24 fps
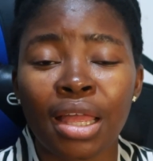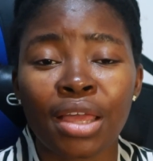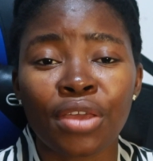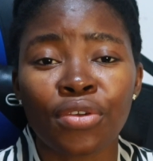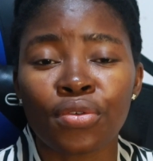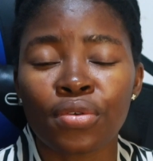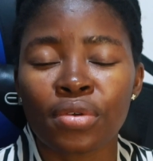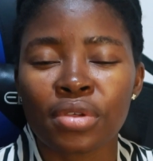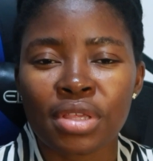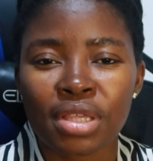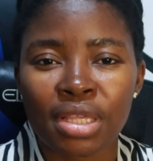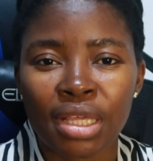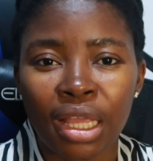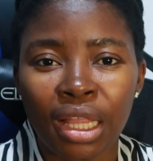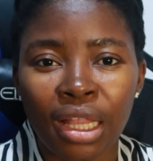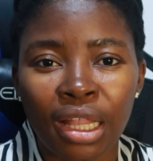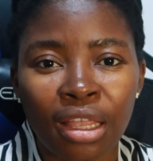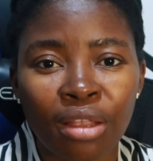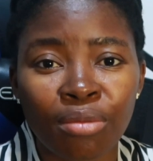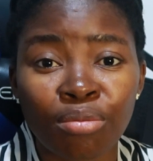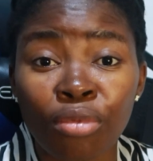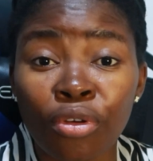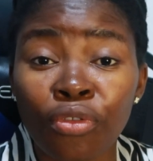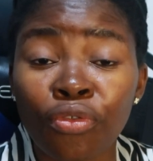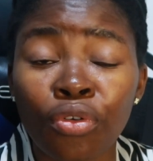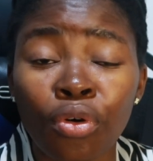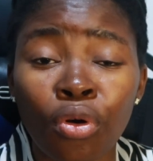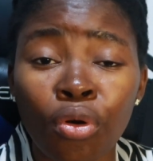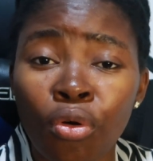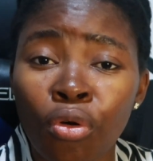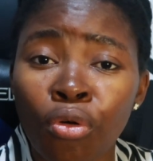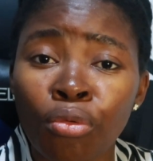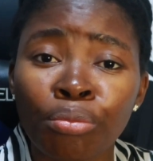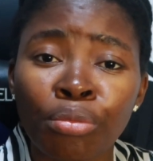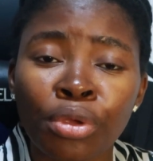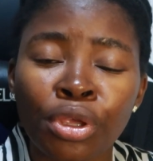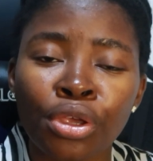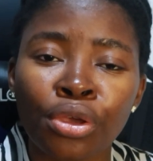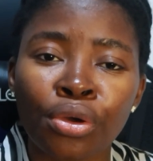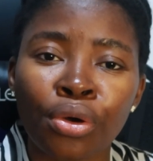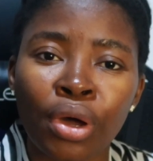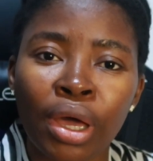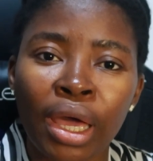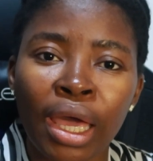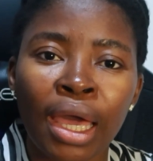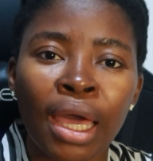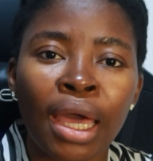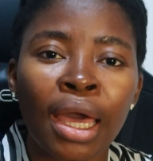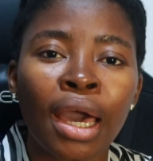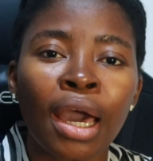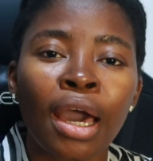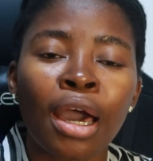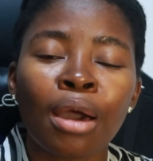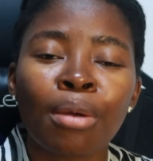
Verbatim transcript: then you're sealing before combing your hair